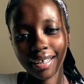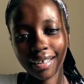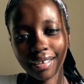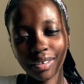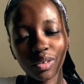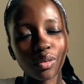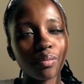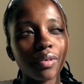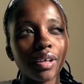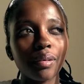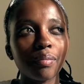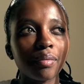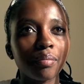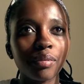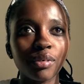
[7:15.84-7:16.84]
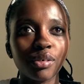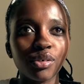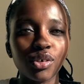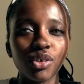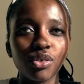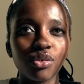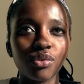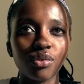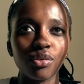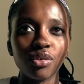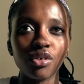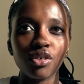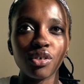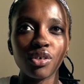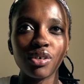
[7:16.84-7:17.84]
So many people
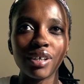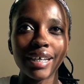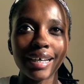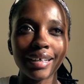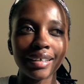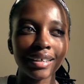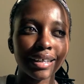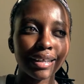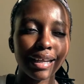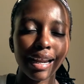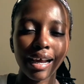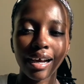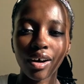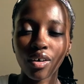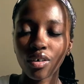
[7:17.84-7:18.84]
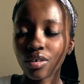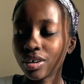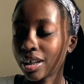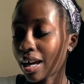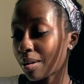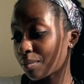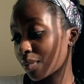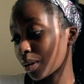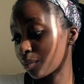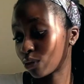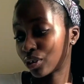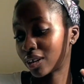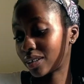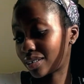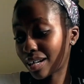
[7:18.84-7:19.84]
you text and they're like, oh yeah, I'm
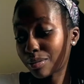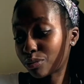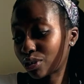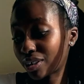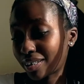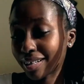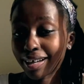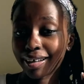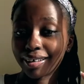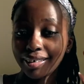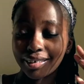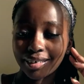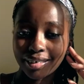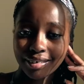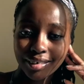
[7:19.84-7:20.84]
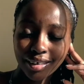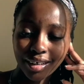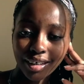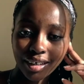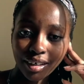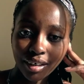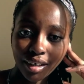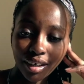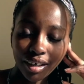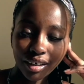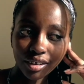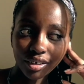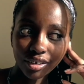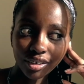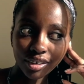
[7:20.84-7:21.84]
on a diet.
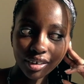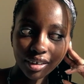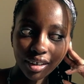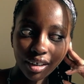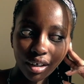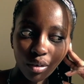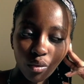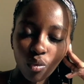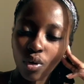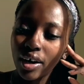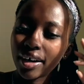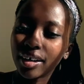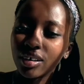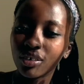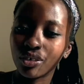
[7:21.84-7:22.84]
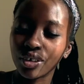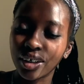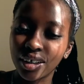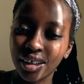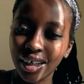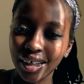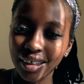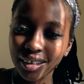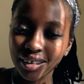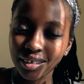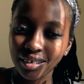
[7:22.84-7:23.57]
And you're just thinking, why are you on a diet?